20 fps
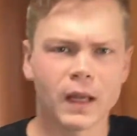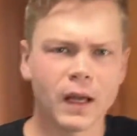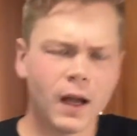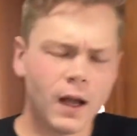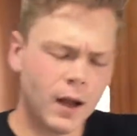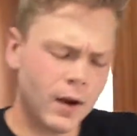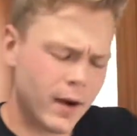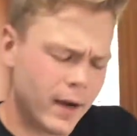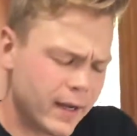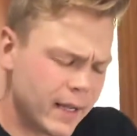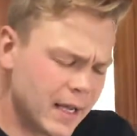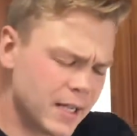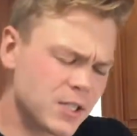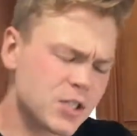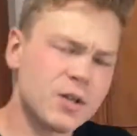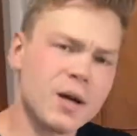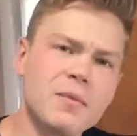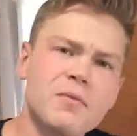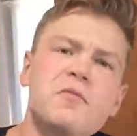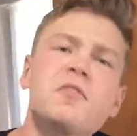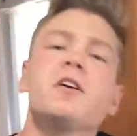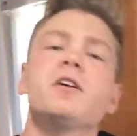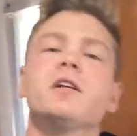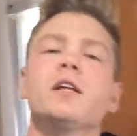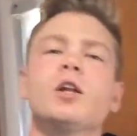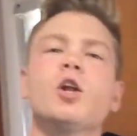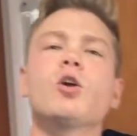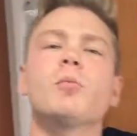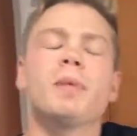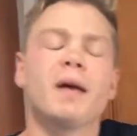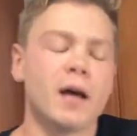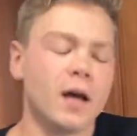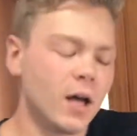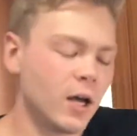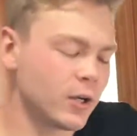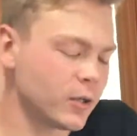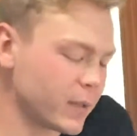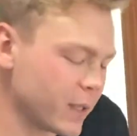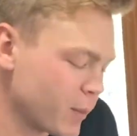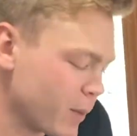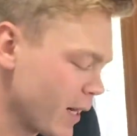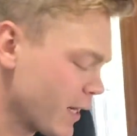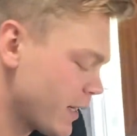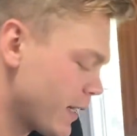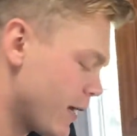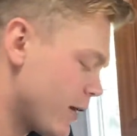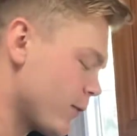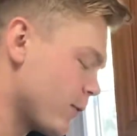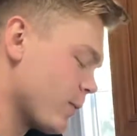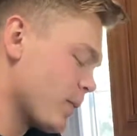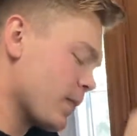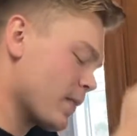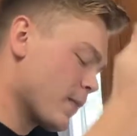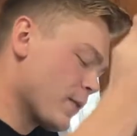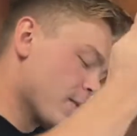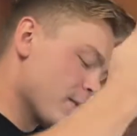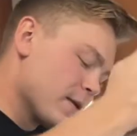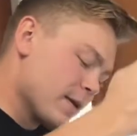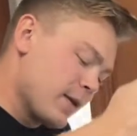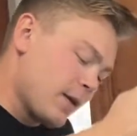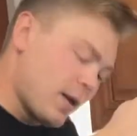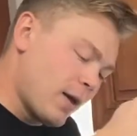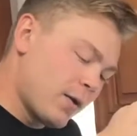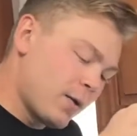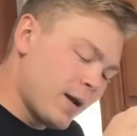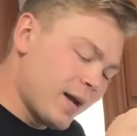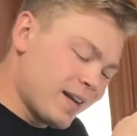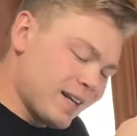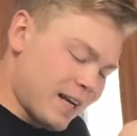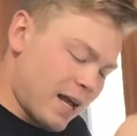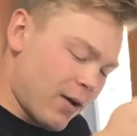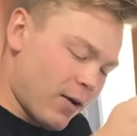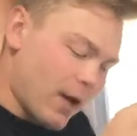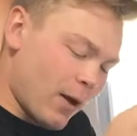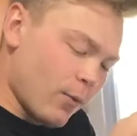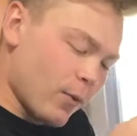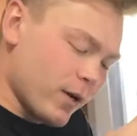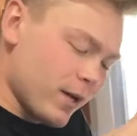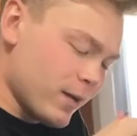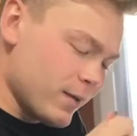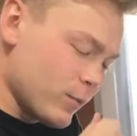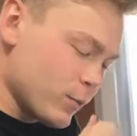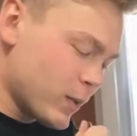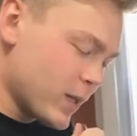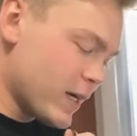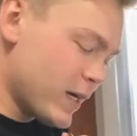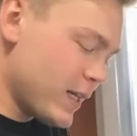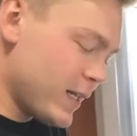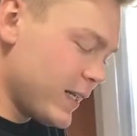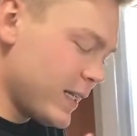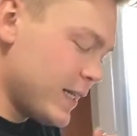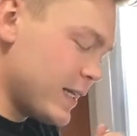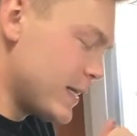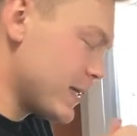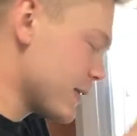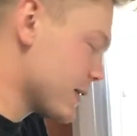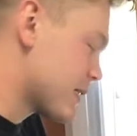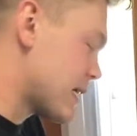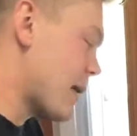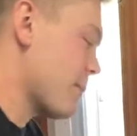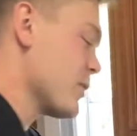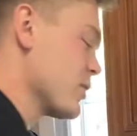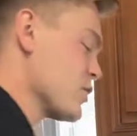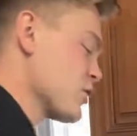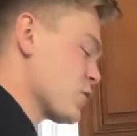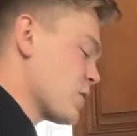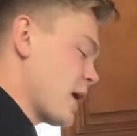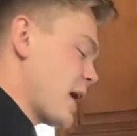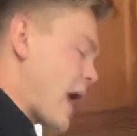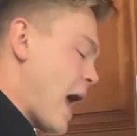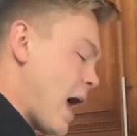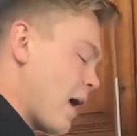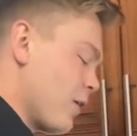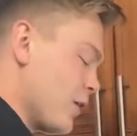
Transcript: Alright guys, so I'm feeling a little bit hungry right now. Alright, now I want to really demonstrate how